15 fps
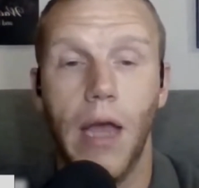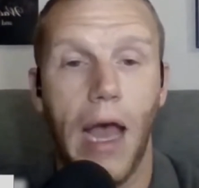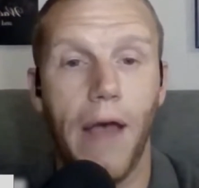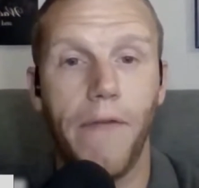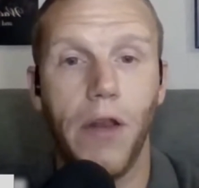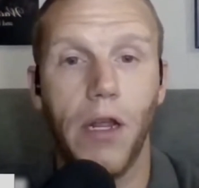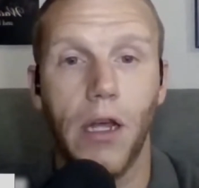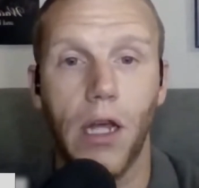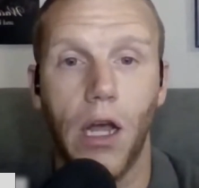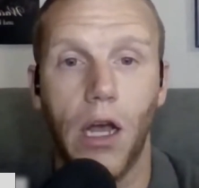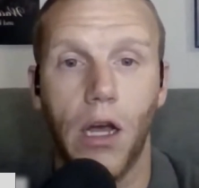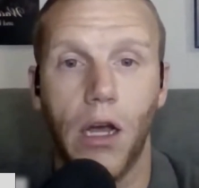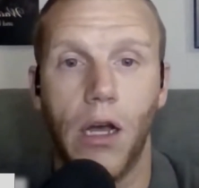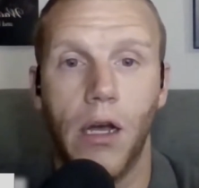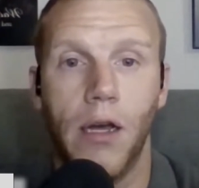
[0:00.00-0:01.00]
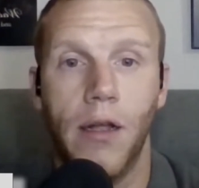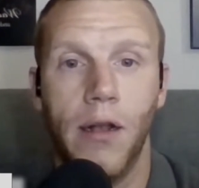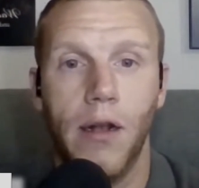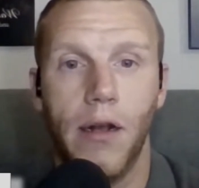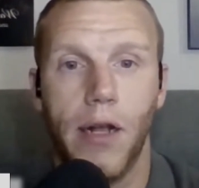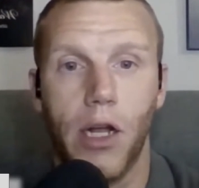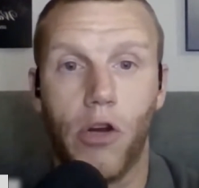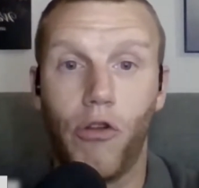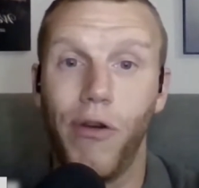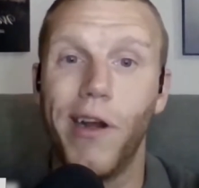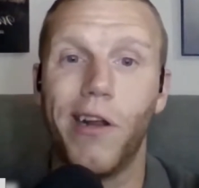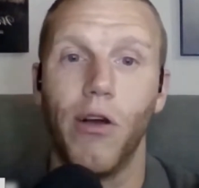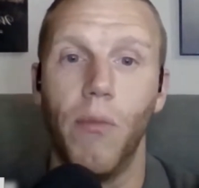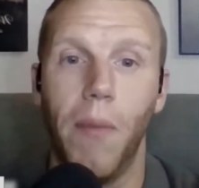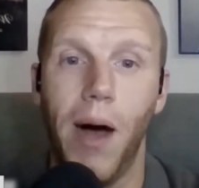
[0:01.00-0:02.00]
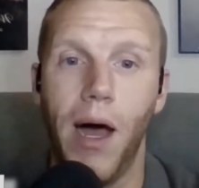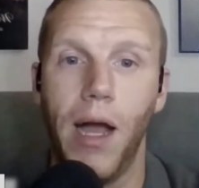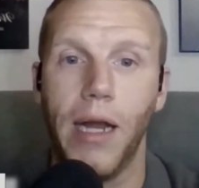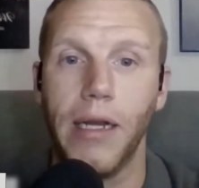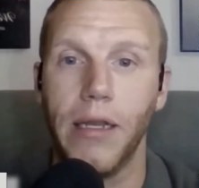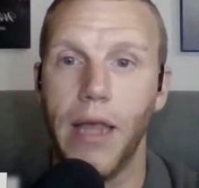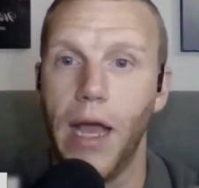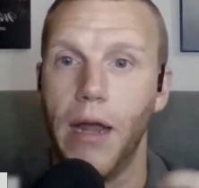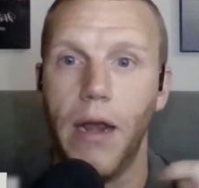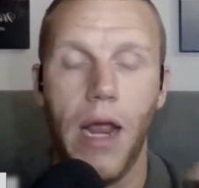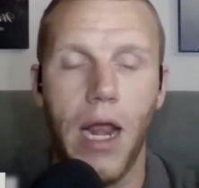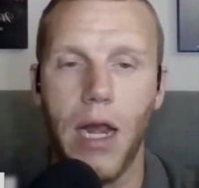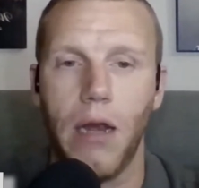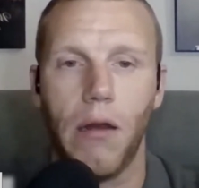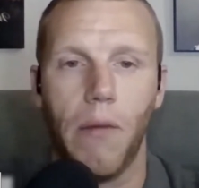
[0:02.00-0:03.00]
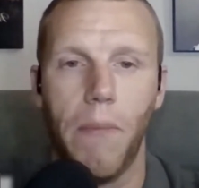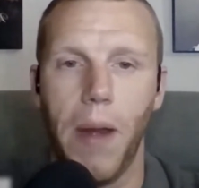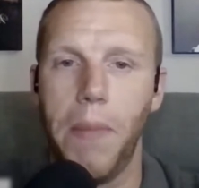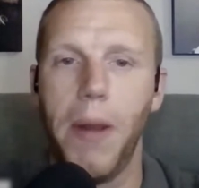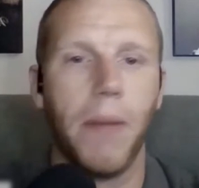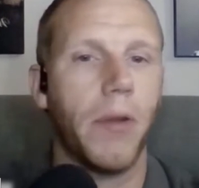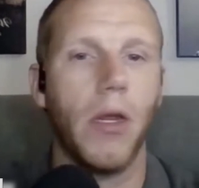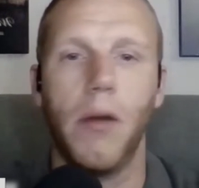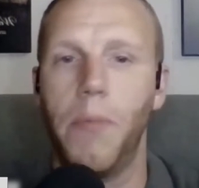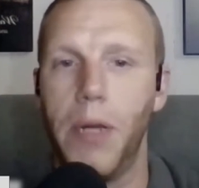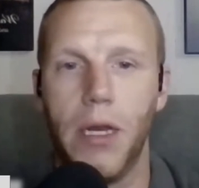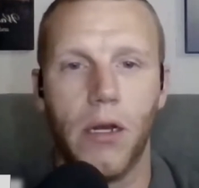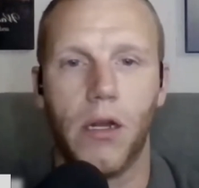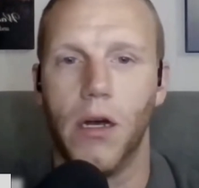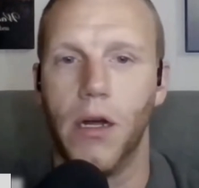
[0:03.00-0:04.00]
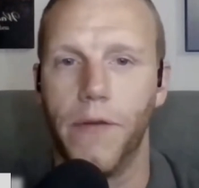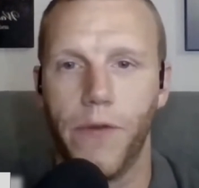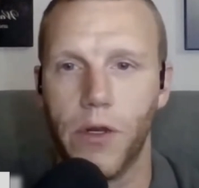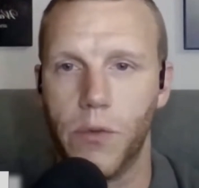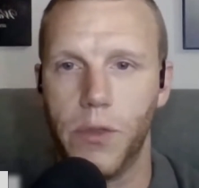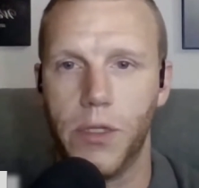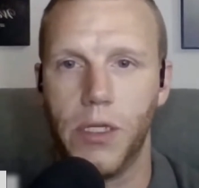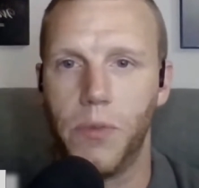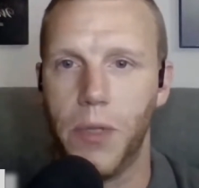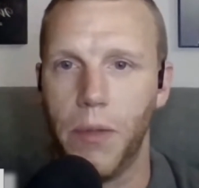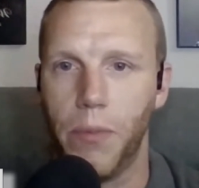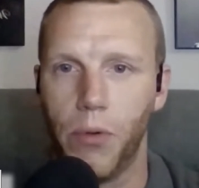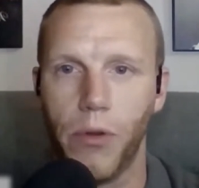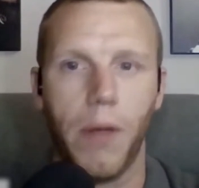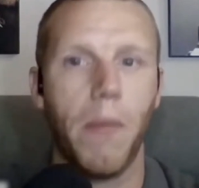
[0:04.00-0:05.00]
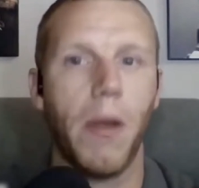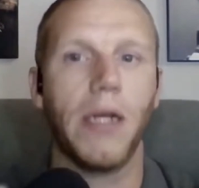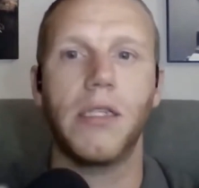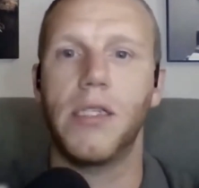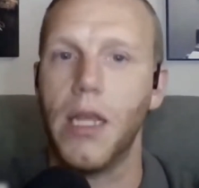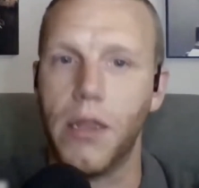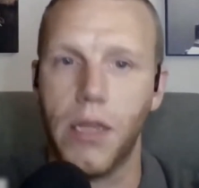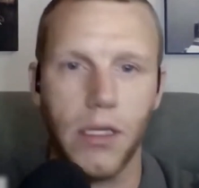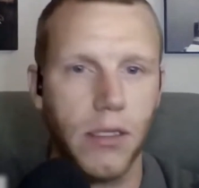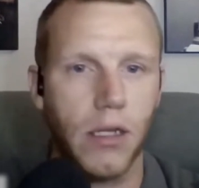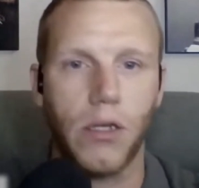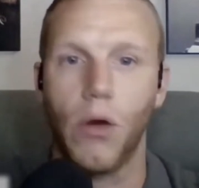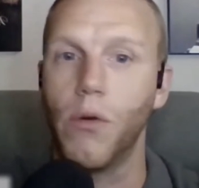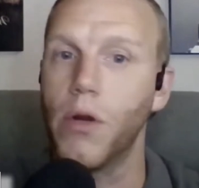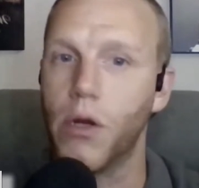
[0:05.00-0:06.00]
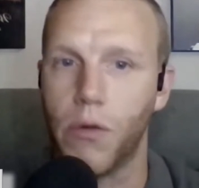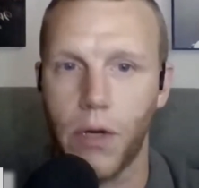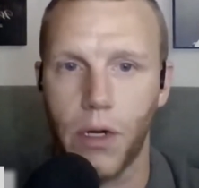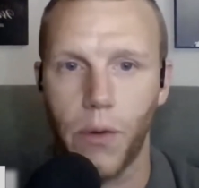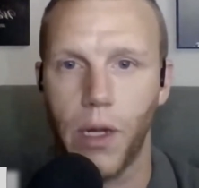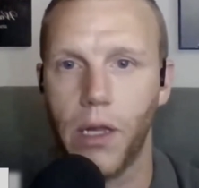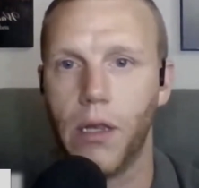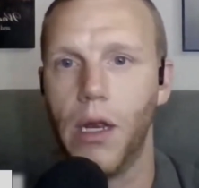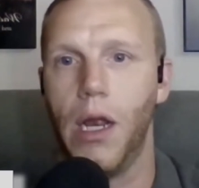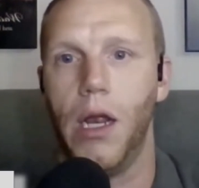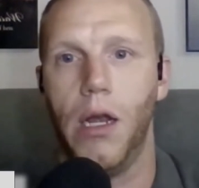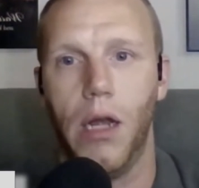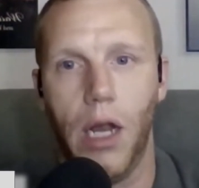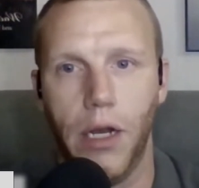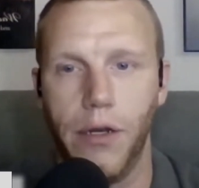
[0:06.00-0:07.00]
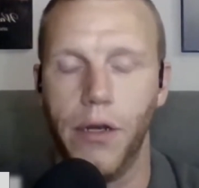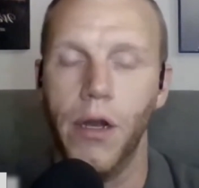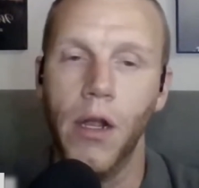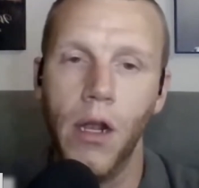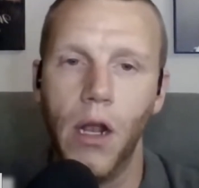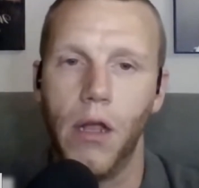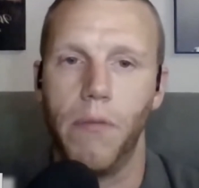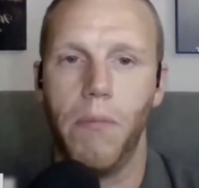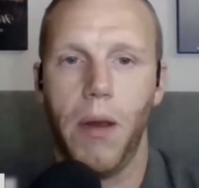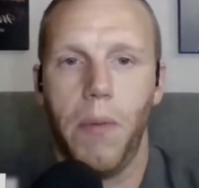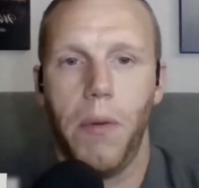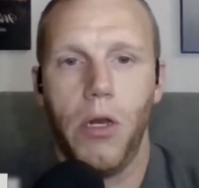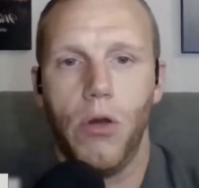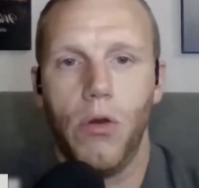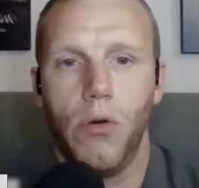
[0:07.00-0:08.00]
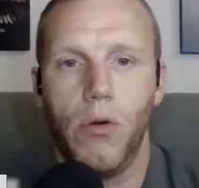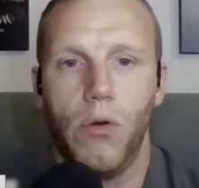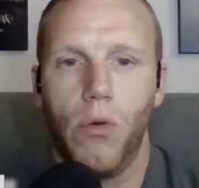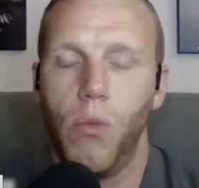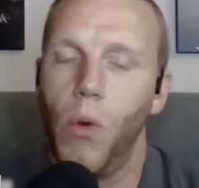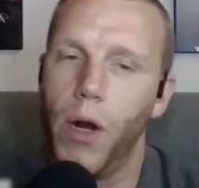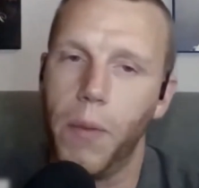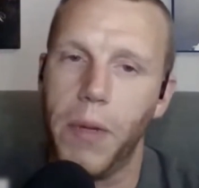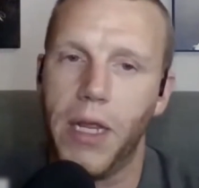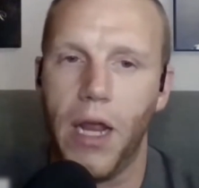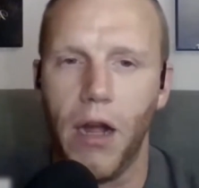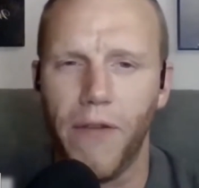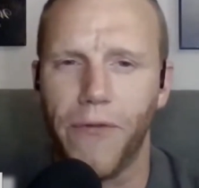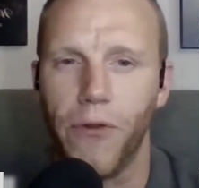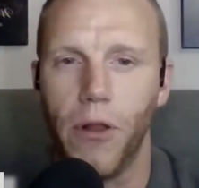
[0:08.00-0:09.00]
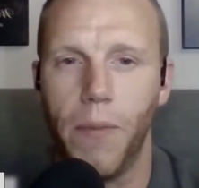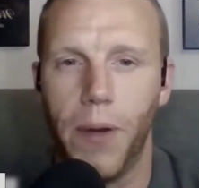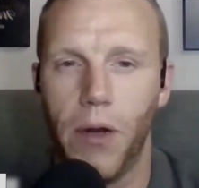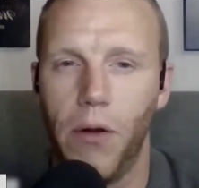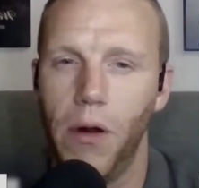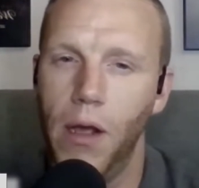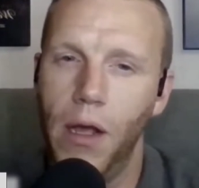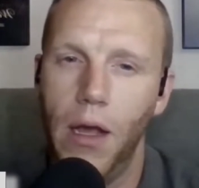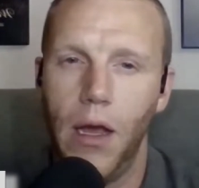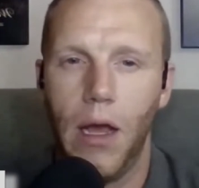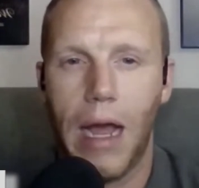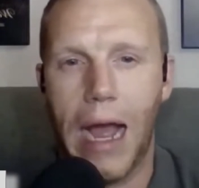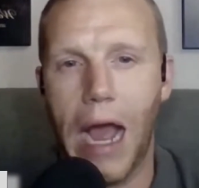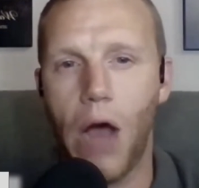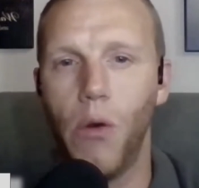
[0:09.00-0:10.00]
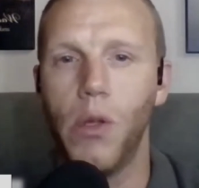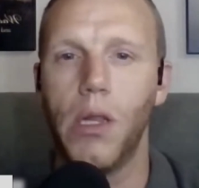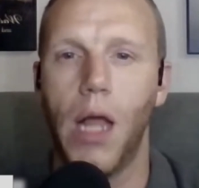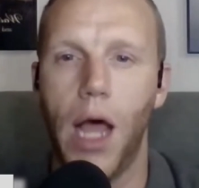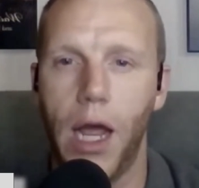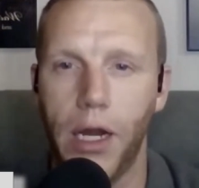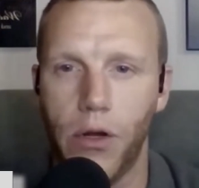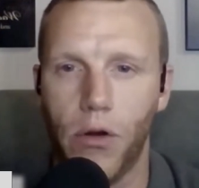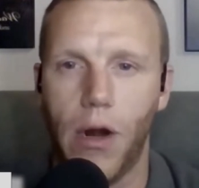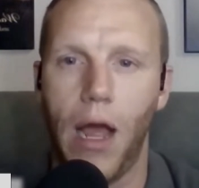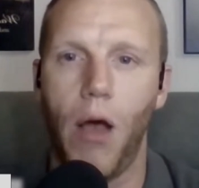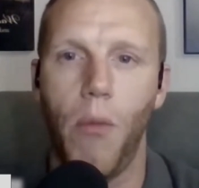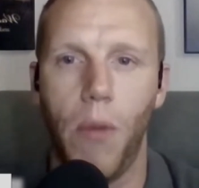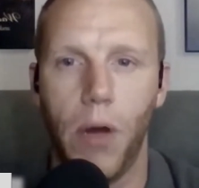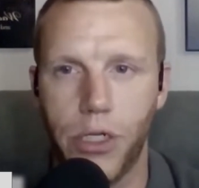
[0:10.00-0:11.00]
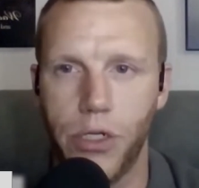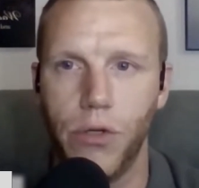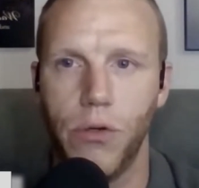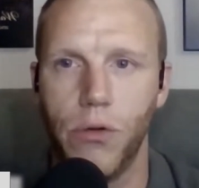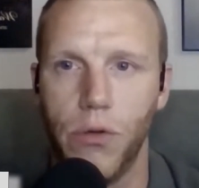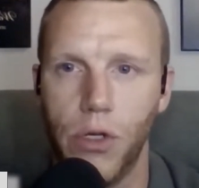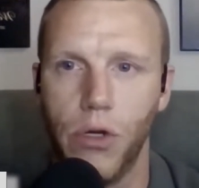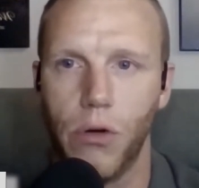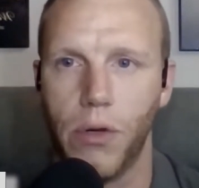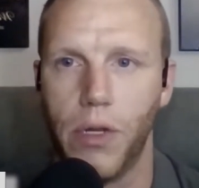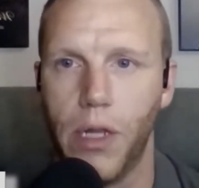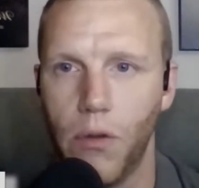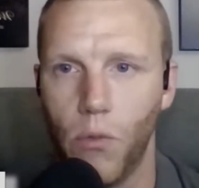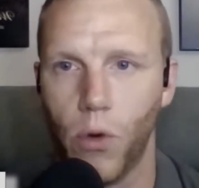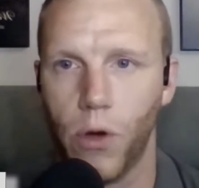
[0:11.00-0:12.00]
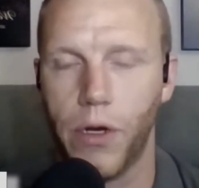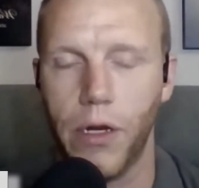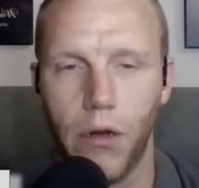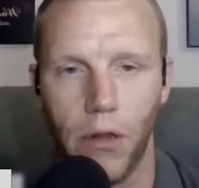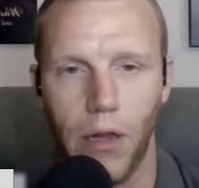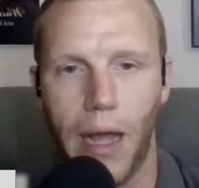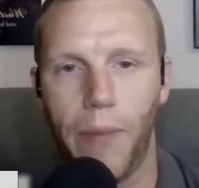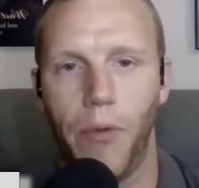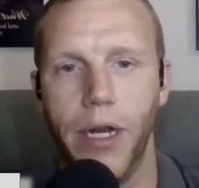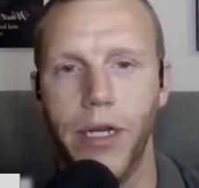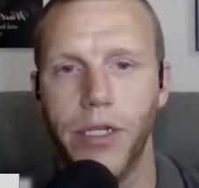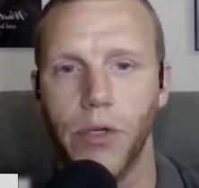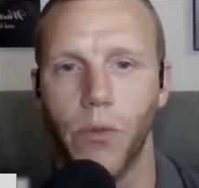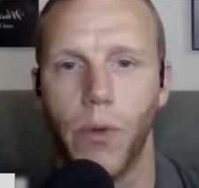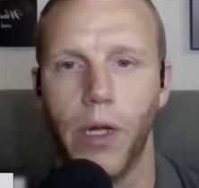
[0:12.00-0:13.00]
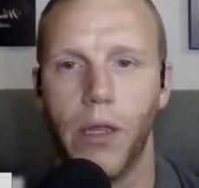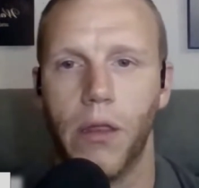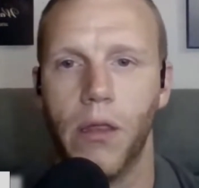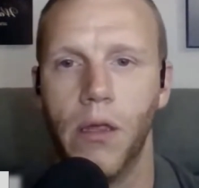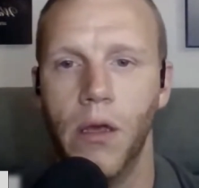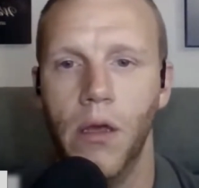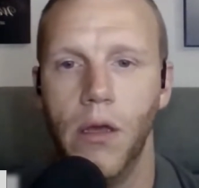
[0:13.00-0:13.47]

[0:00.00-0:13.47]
having a, a, a critical mind that hey, maybe I'm going to be in conflict with these people. They might say things I don't agree with, and and maybe you want to be careful about how aligned or how much you you know get, work in collaboration with.